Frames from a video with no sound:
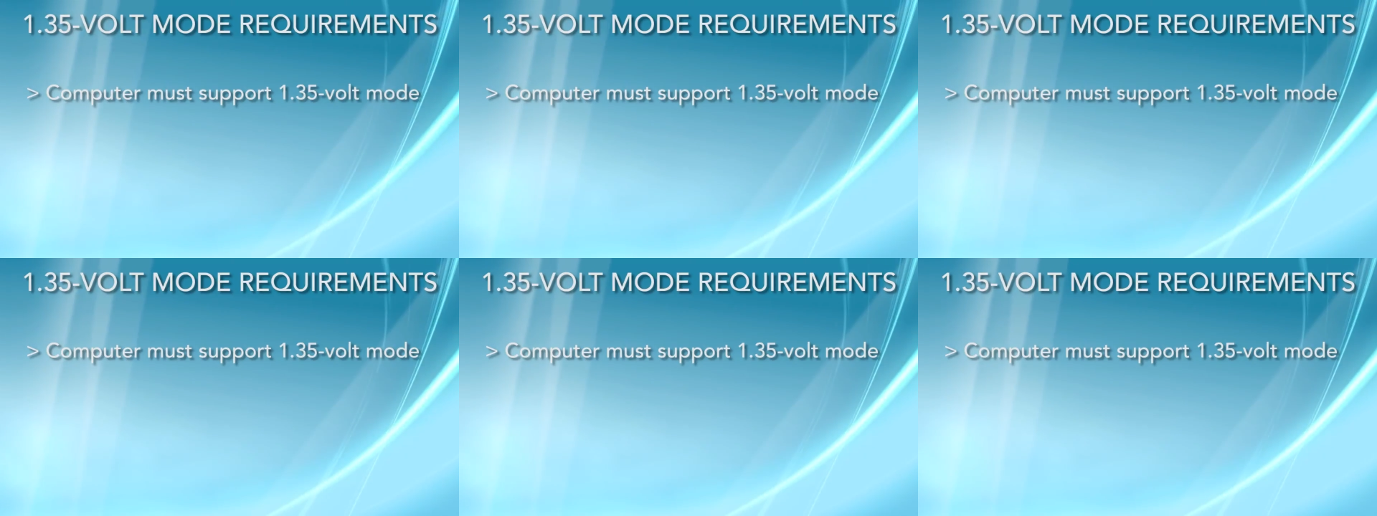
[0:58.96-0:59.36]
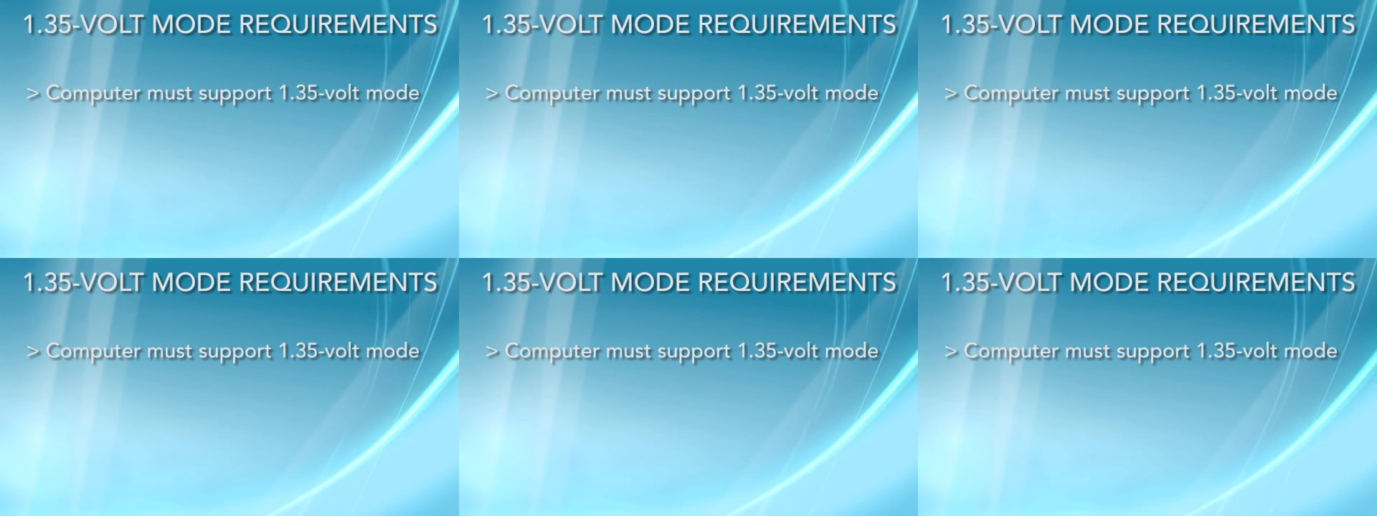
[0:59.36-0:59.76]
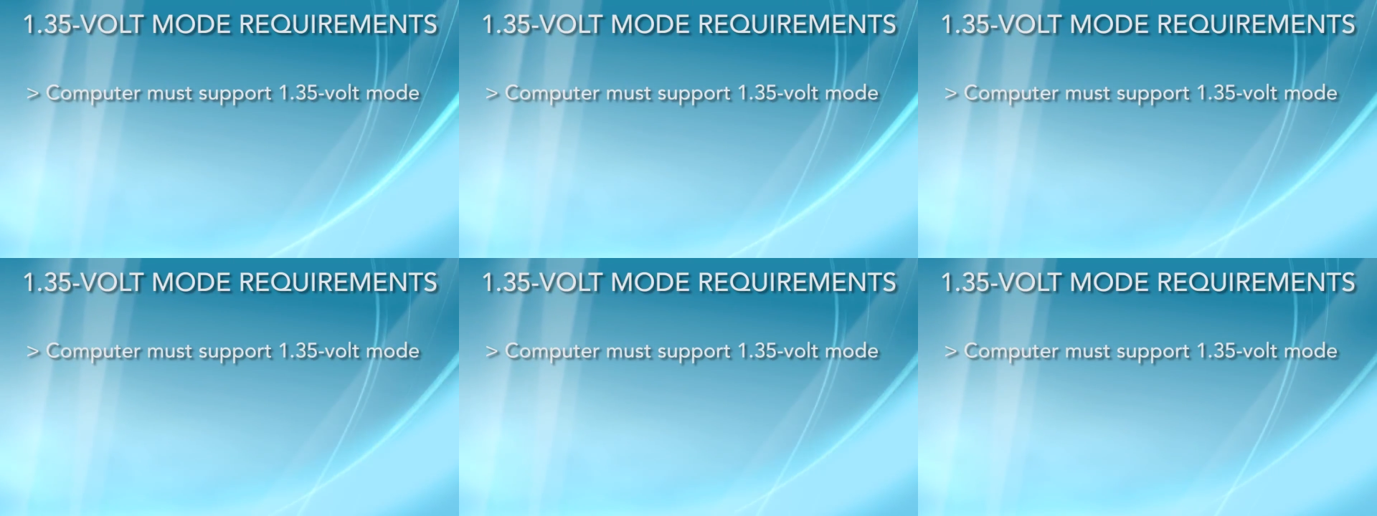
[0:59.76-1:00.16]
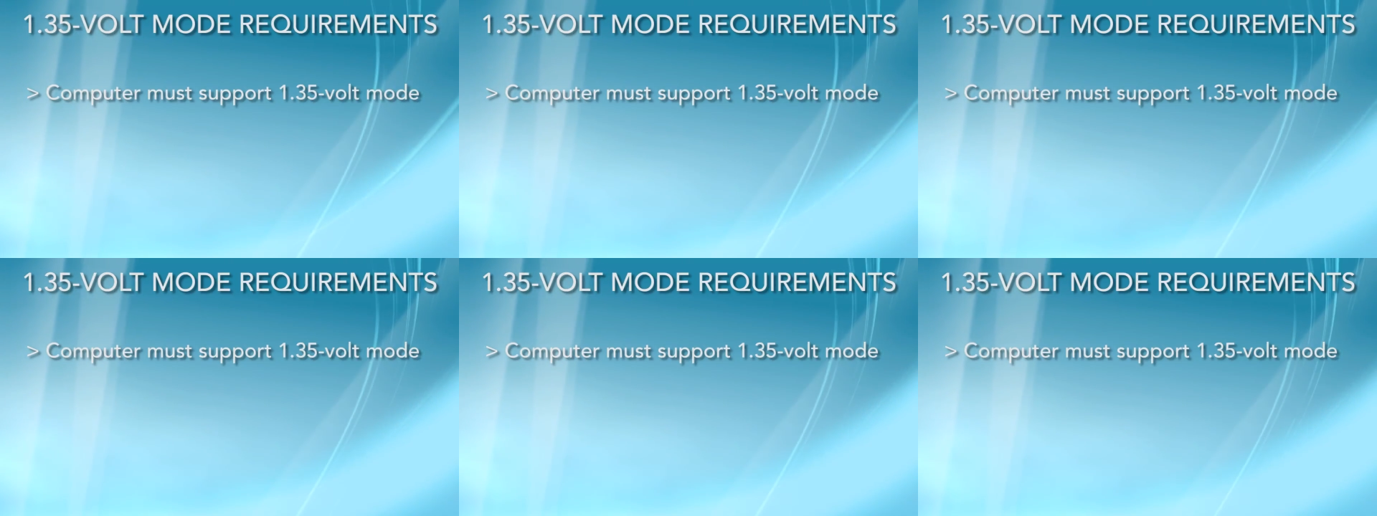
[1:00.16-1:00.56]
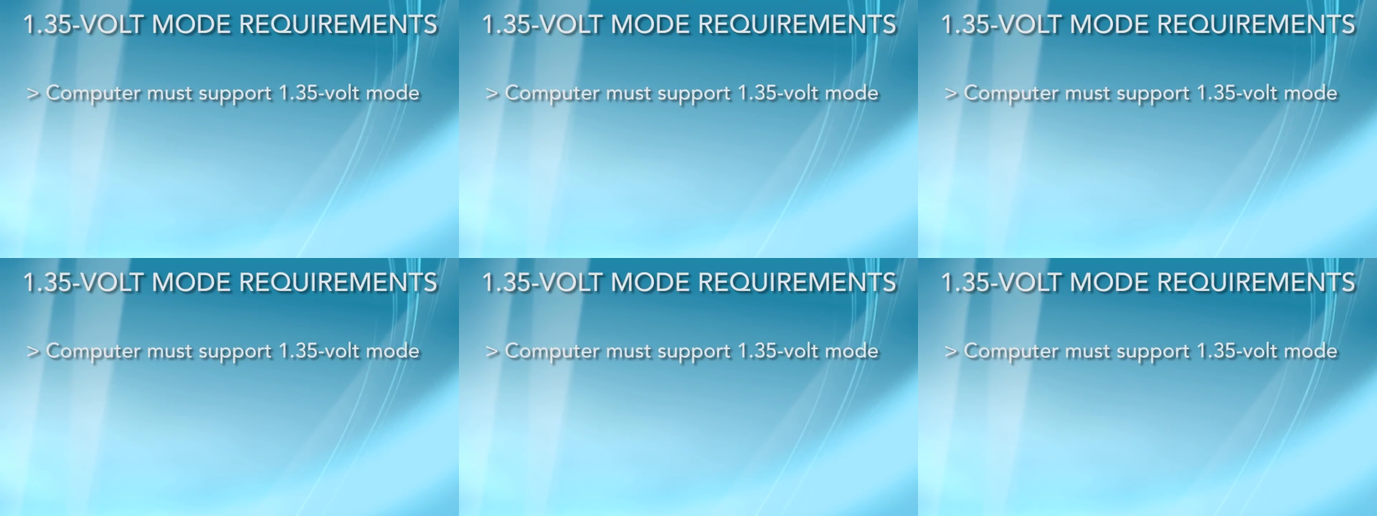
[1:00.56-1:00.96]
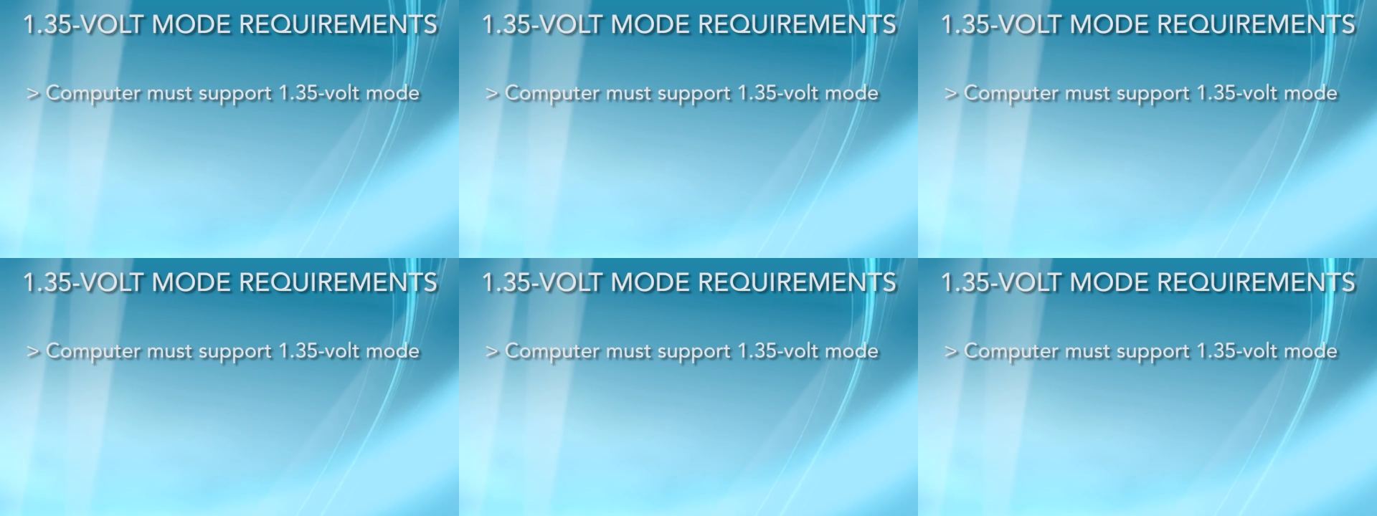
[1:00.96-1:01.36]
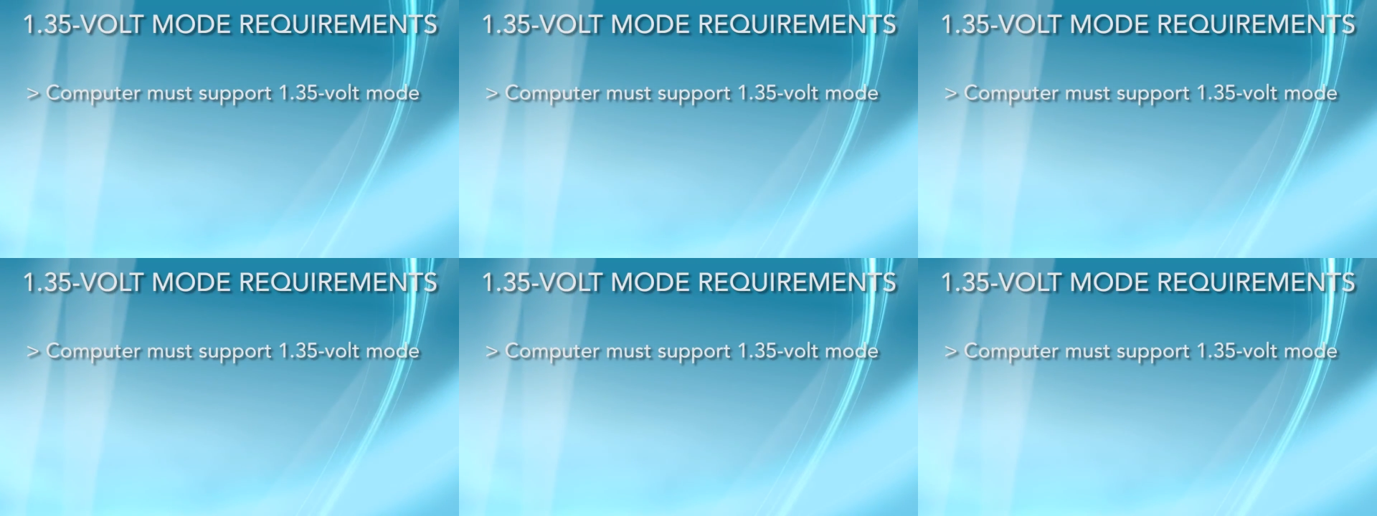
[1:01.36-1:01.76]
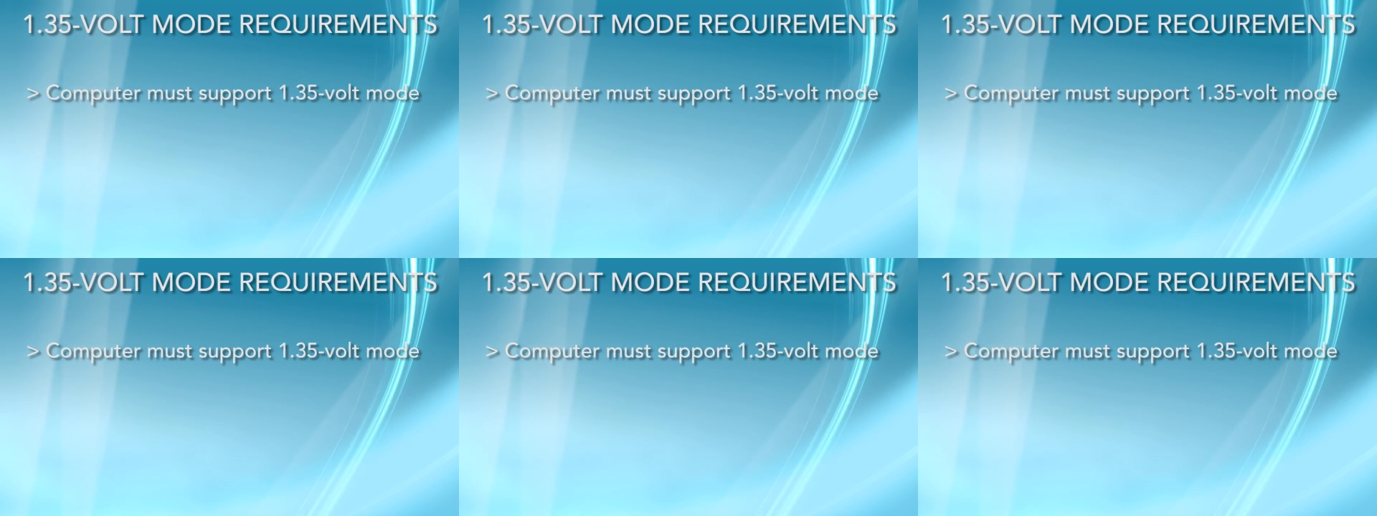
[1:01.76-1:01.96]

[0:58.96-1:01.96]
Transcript: (no speaker visible)